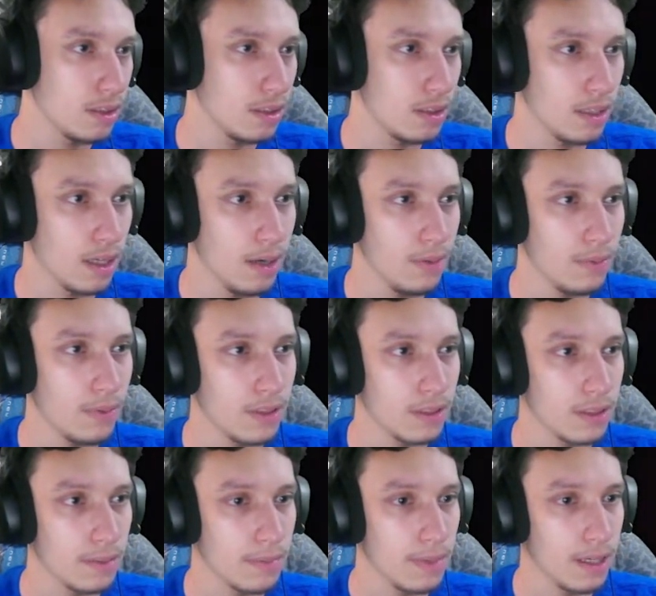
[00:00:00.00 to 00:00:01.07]
I
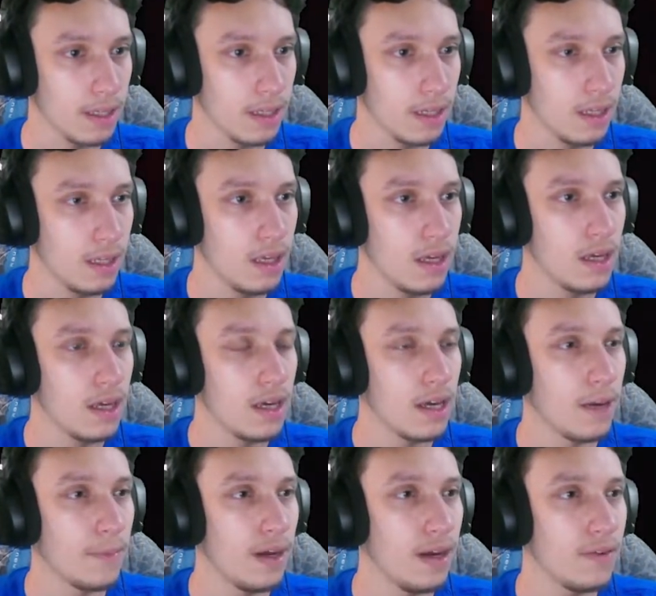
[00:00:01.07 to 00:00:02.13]
wonder, man.
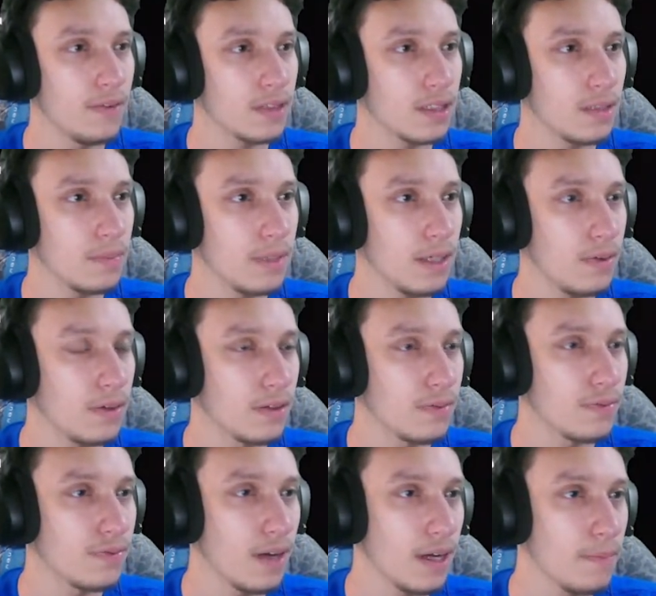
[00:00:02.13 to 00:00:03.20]
Am I ever gonna be able to
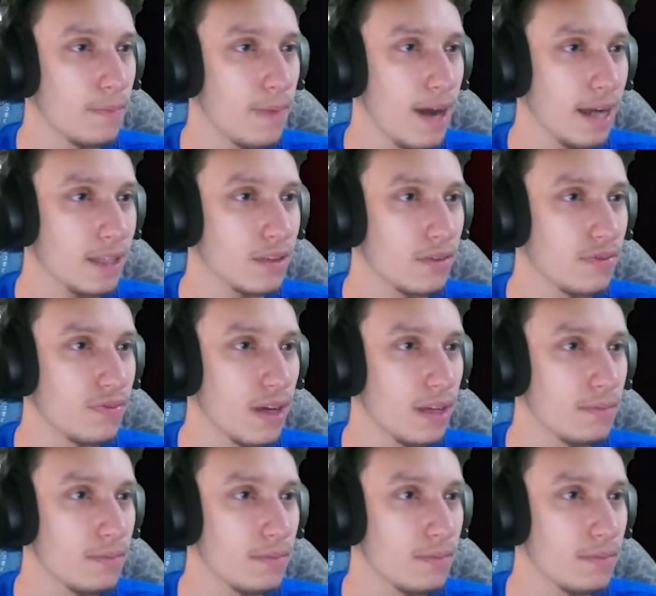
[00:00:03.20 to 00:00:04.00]
fight back, defend